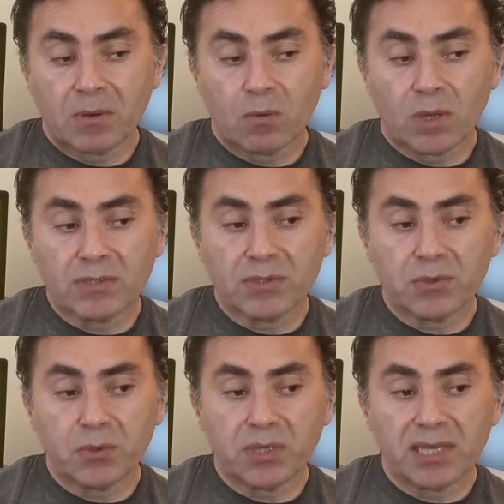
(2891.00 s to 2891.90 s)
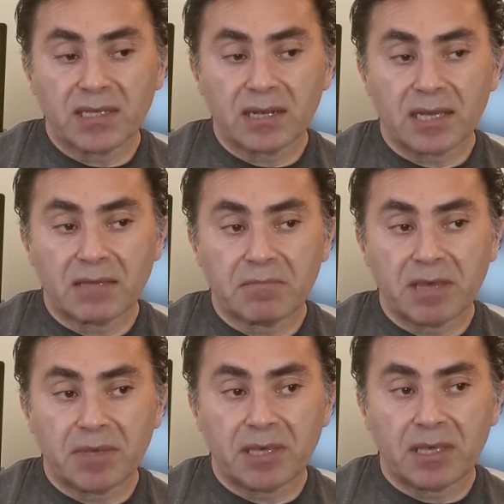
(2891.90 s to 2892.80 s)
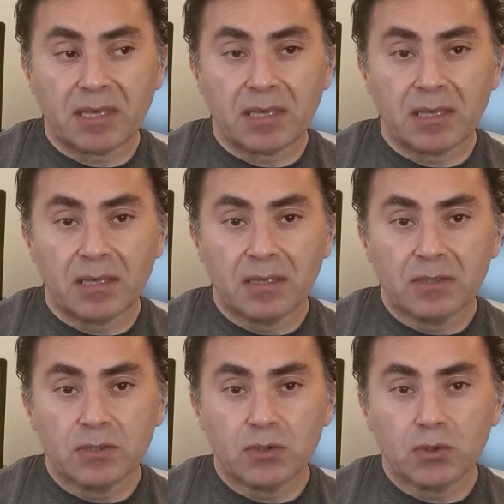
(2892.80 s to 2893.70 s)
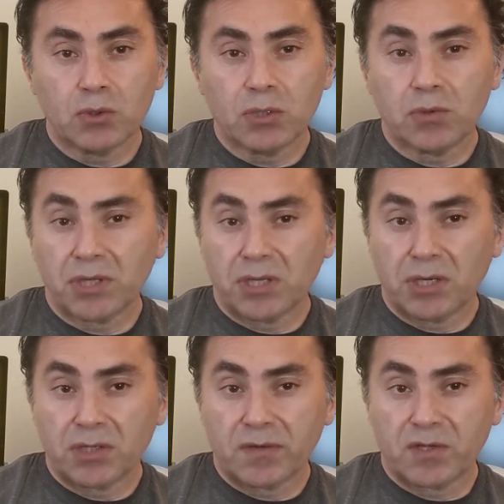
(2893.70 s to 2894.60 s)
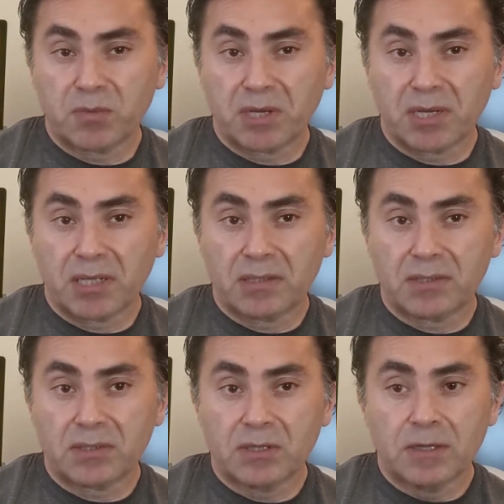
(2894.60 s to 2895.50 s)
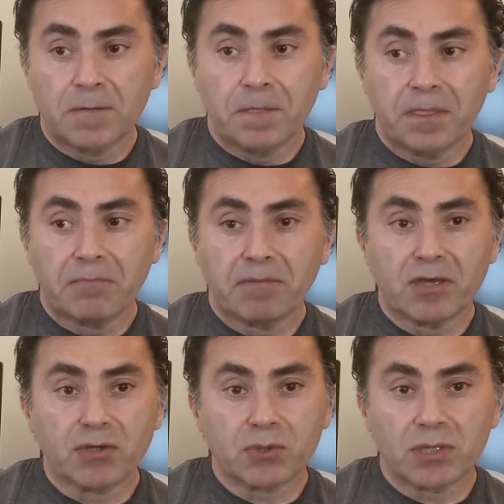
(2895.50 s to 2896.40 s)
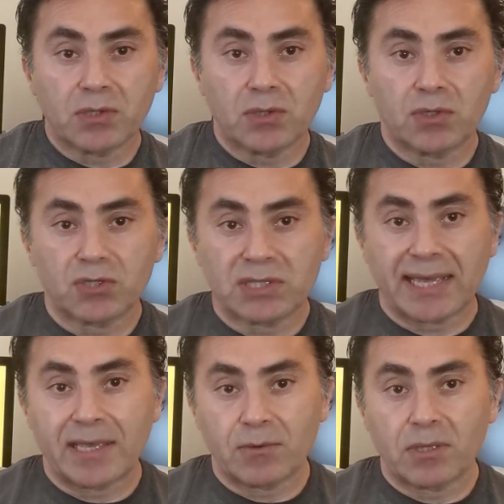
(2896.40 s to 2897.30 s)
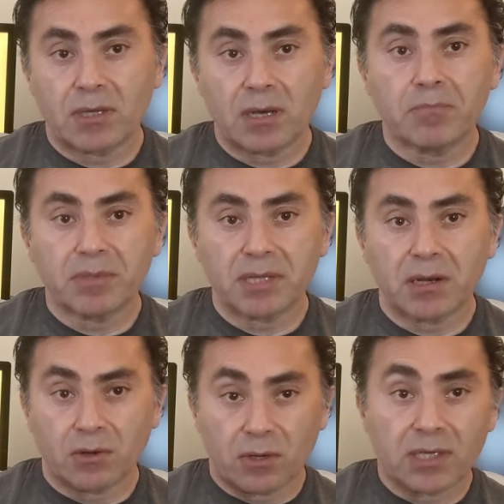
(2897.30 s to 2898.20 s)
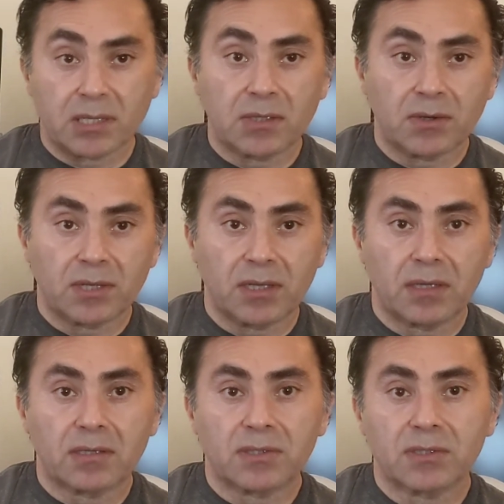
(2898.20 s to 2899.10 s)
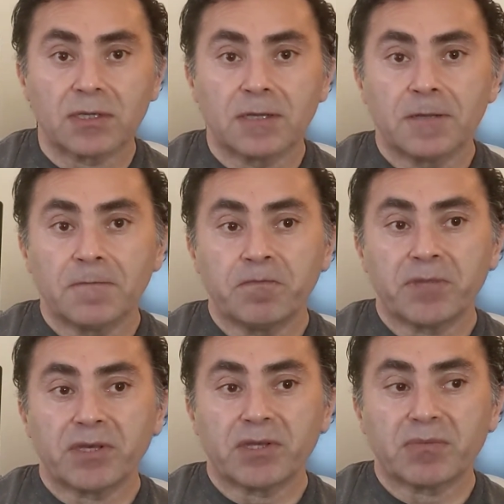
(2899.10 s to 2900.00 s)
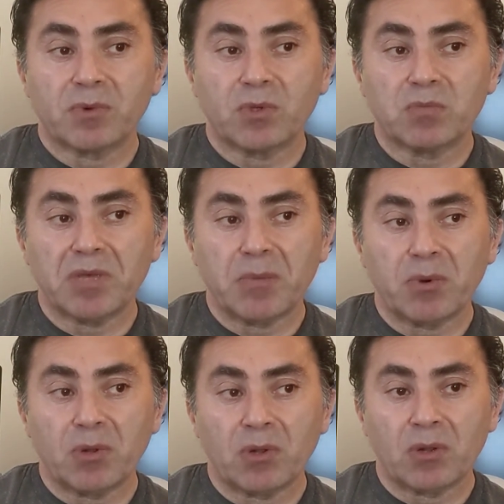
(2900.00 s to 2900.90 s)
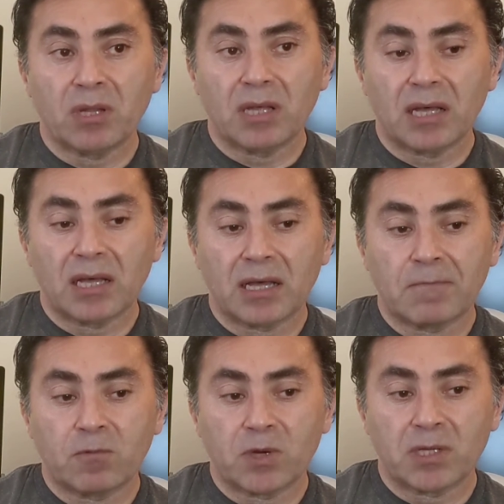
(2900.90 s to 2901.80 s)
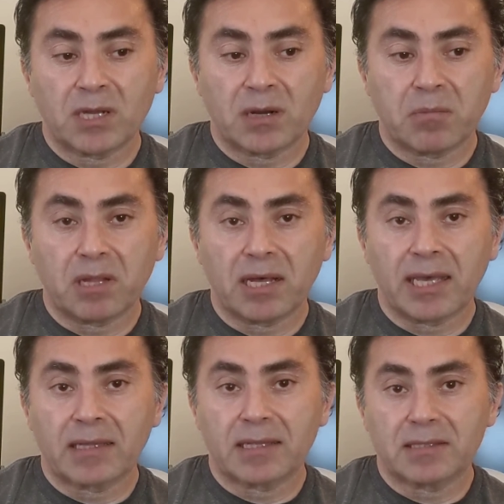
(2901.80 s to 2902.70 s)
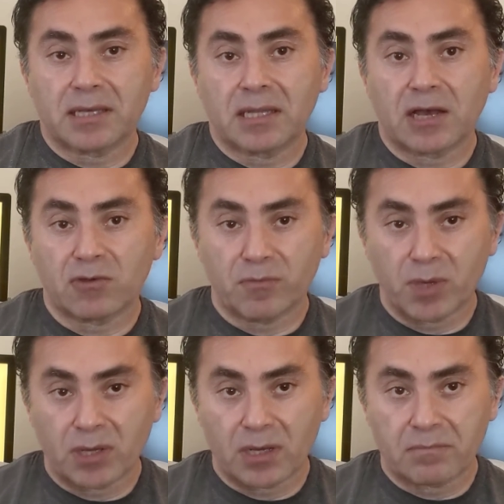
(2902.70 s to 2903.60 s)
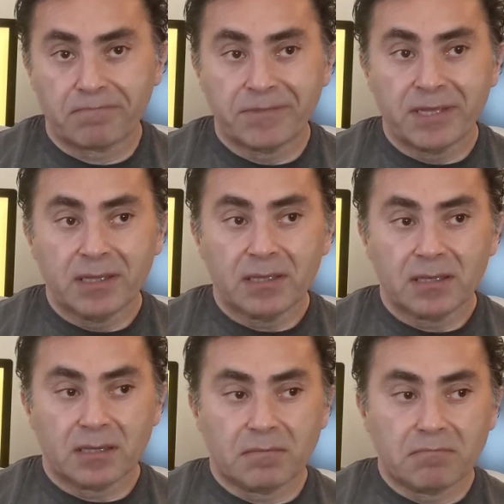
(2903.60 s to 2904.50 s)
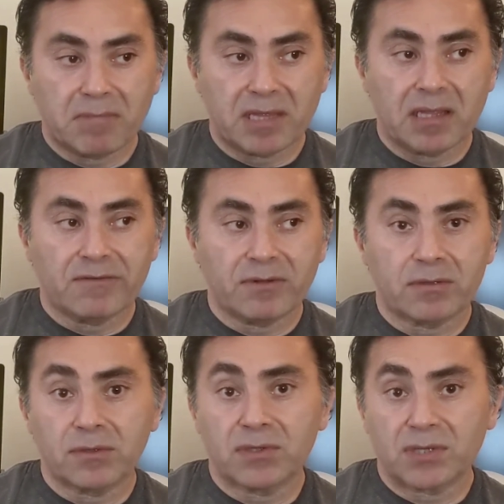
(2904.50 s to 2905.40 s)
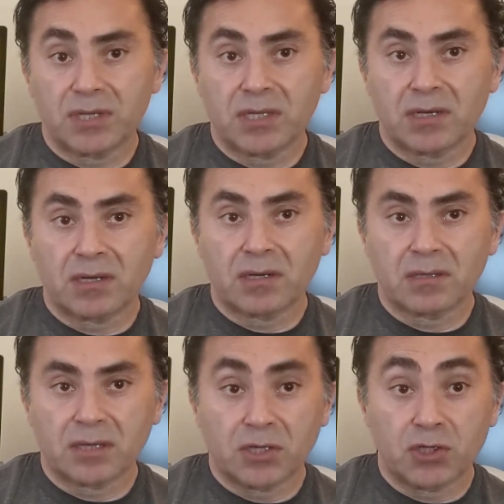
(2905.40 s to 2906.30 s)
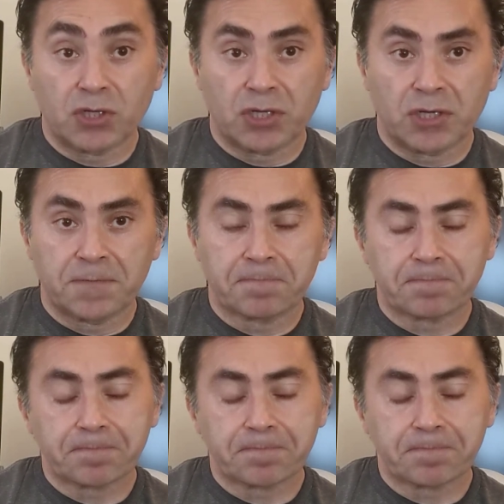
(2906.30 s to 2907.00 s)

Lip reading: Once you get like maybe 2 to 3 years of experience, make sure that you're staying with the company longer than 3 years, because most people, when they're applying, let's say now you become mid-level to senior engineer,